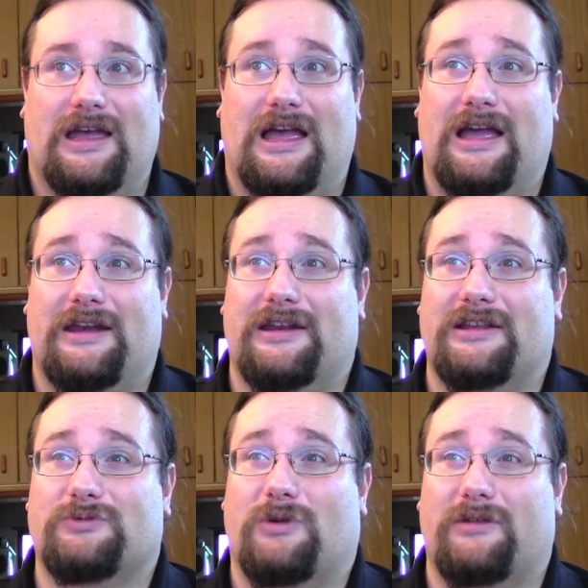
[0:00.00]
And it
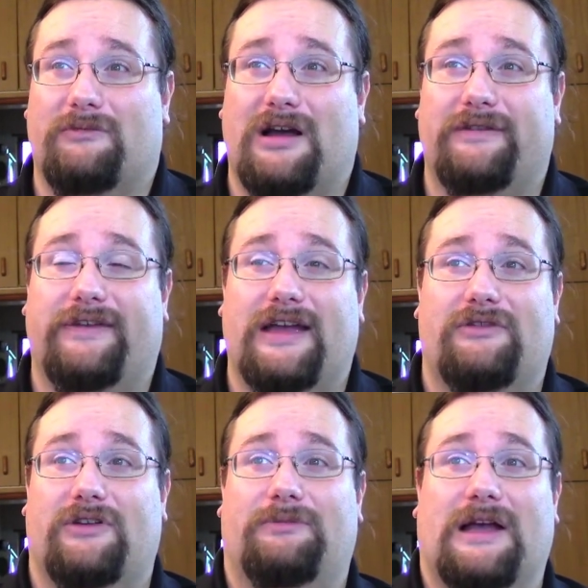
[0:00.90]
is one of my
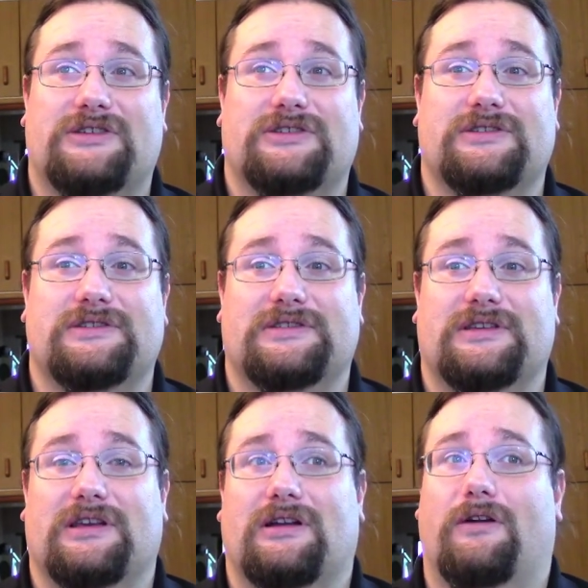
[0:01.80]
favorite passions
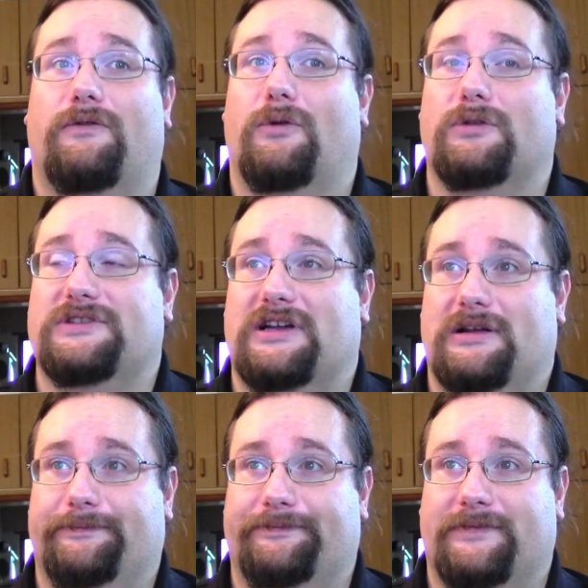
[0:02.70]
of all
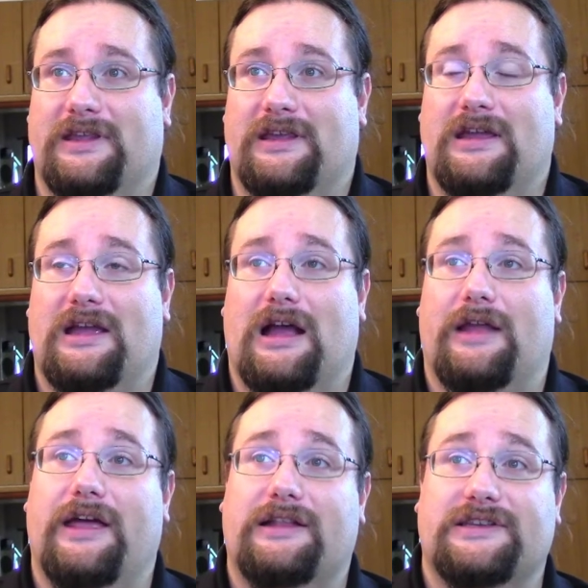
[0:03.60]
time. And
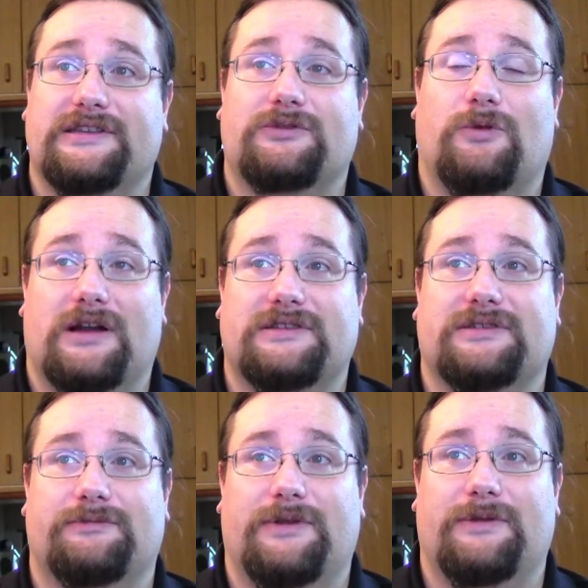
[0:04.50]
that is, quite
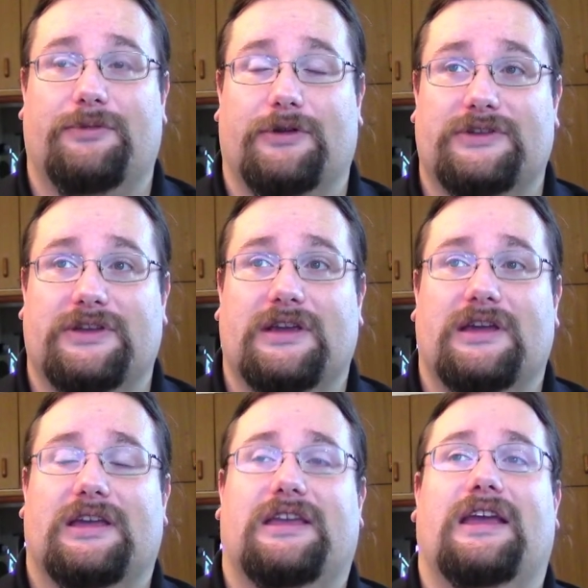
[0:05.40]
simply put,
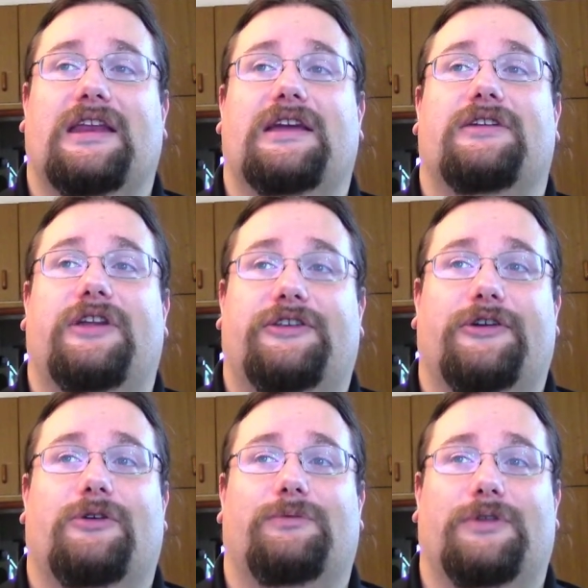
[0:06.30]
getting a retro
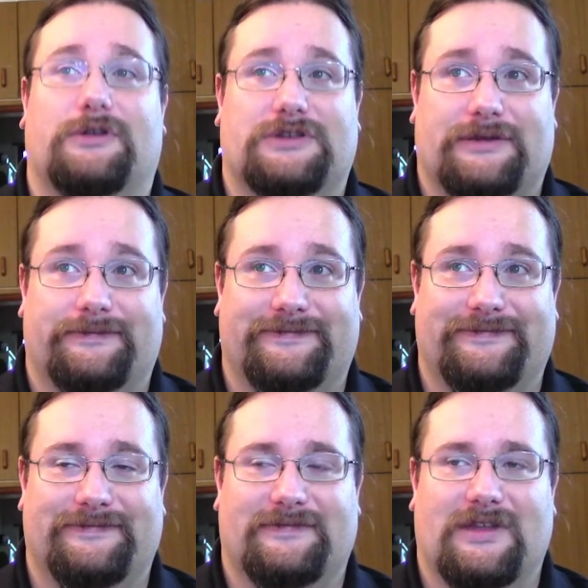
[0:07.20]
computer.
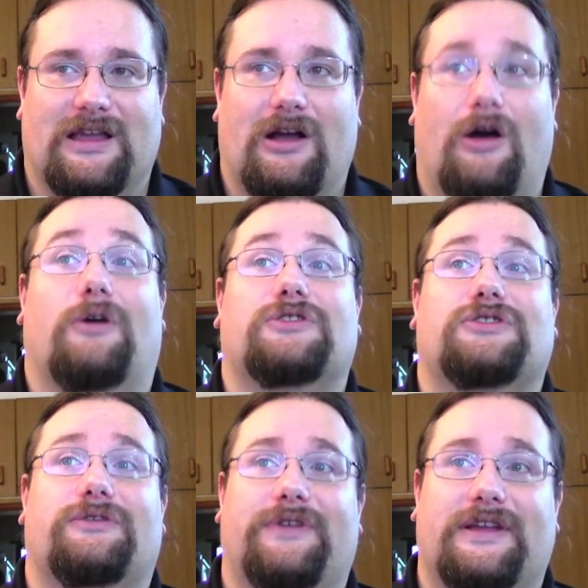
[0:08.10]
Ask your
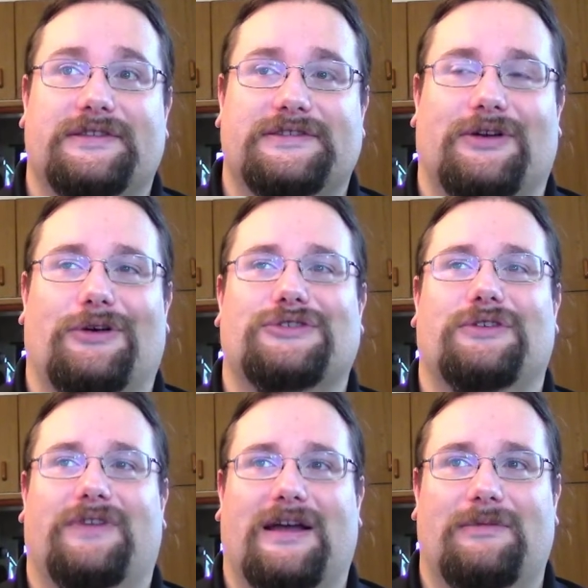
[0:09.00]
friends, ask your
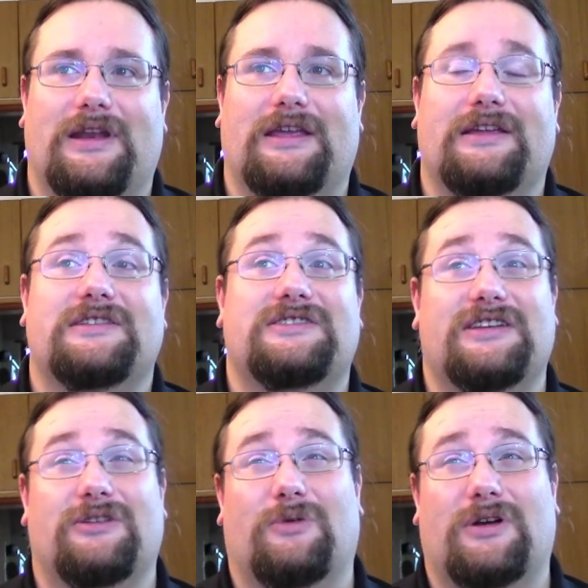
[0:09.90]
family. 10
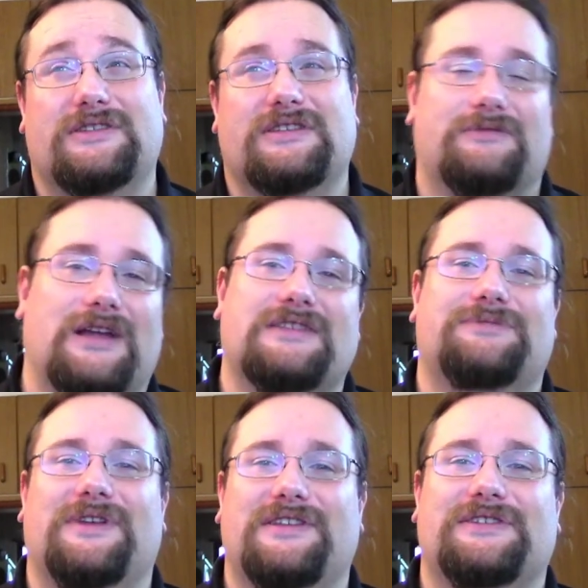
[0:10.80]
or 1, someone has a
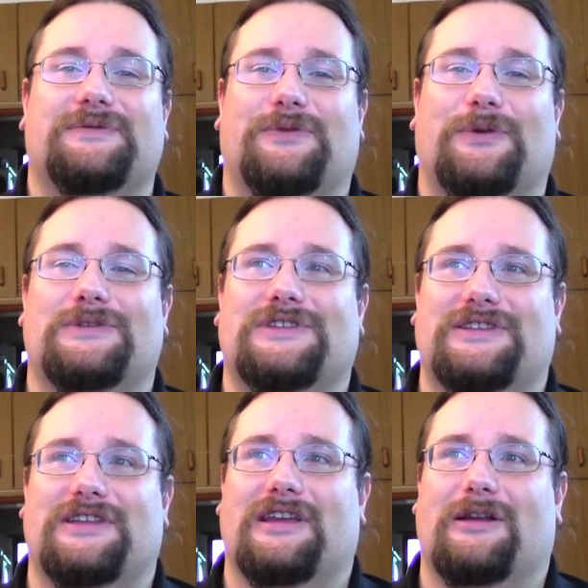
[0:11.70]
Pentium 4 sitting
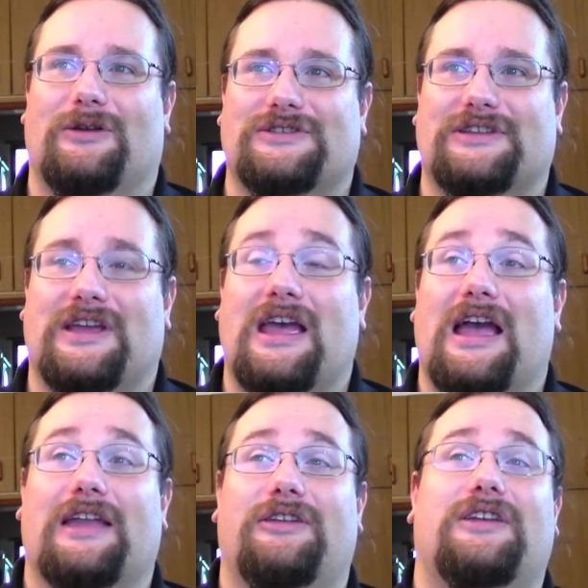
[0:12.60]
in their closet
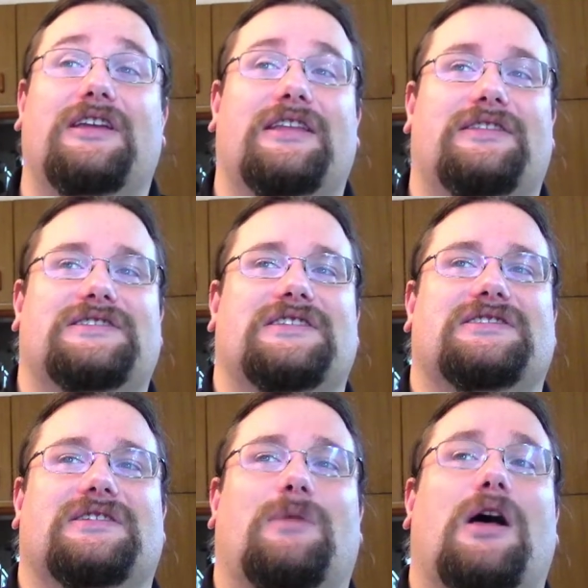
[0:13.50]
and you can get the
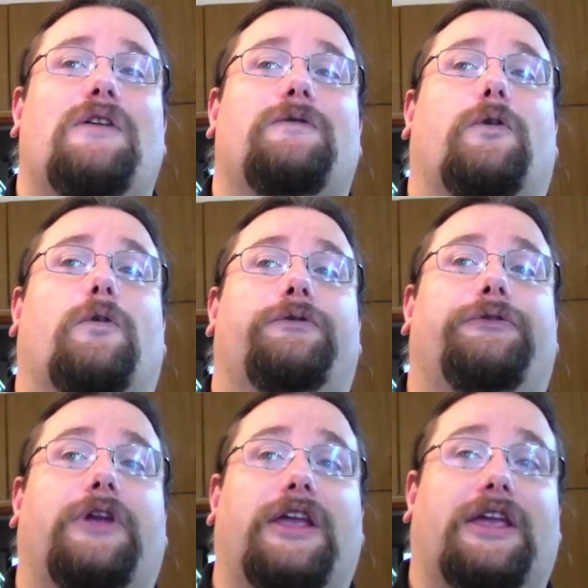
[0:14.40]
system for
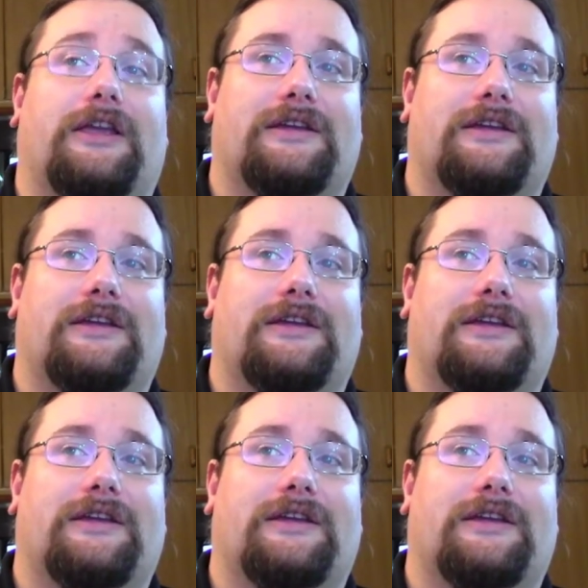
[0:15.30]
free.